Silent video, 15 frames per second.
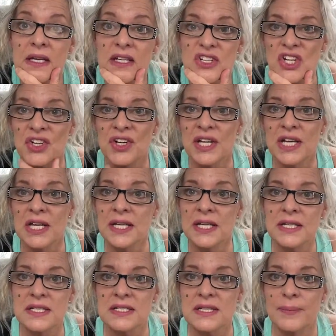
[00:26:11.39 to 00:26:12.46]
Turning it
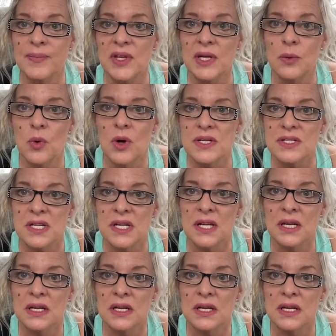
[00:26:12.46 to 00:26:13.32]
into something it wasn't.